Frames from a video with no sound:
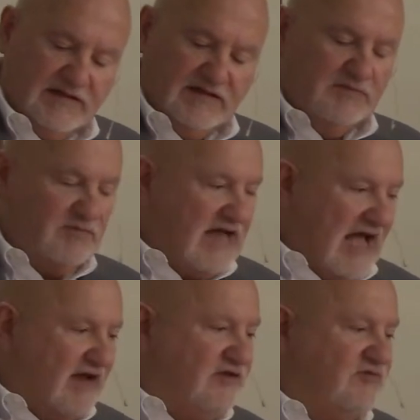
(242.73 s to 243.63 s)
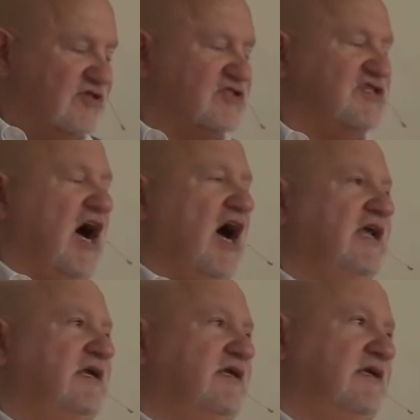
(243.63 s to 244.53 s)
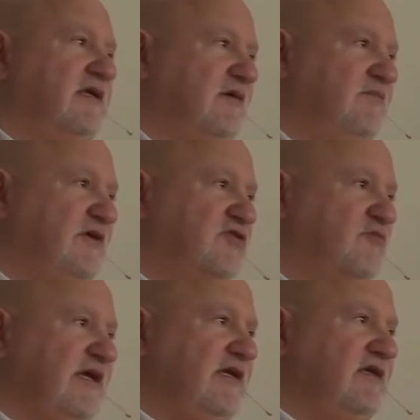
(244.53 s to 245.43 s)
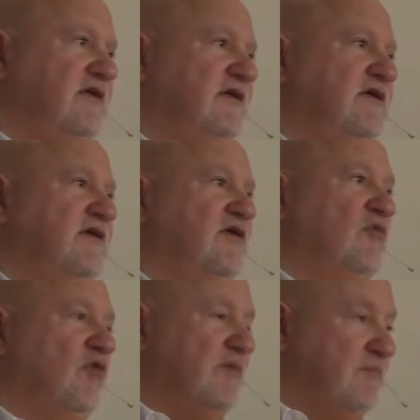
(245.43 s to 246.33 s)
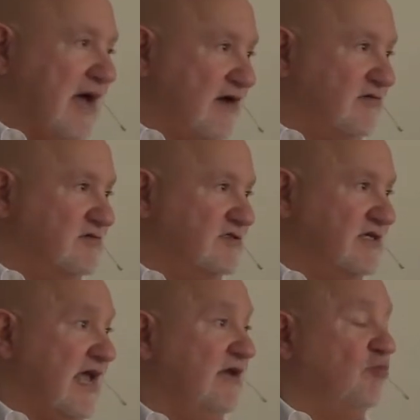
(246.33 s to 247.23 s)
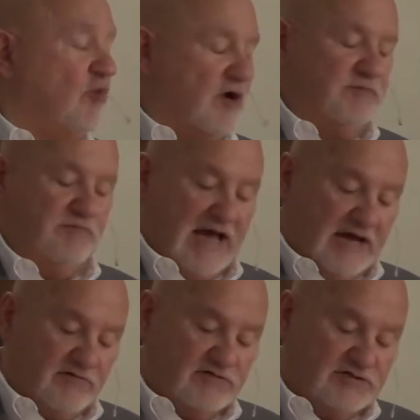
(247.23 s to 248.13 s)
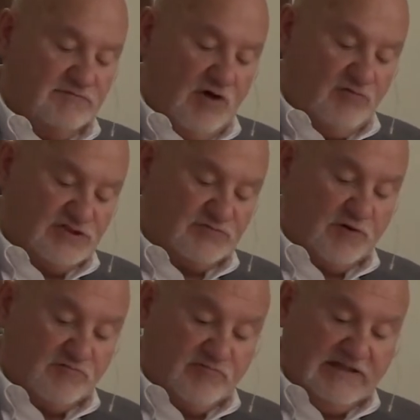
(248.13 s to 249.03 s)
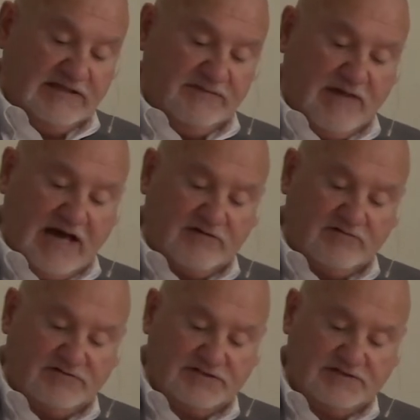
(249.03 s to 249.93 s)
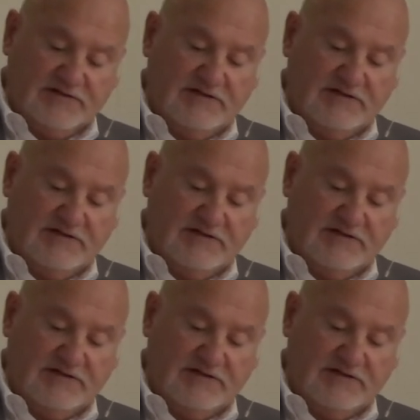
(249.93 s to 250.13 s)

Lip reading: But how do you decide between what matters and what matters most, what really matters?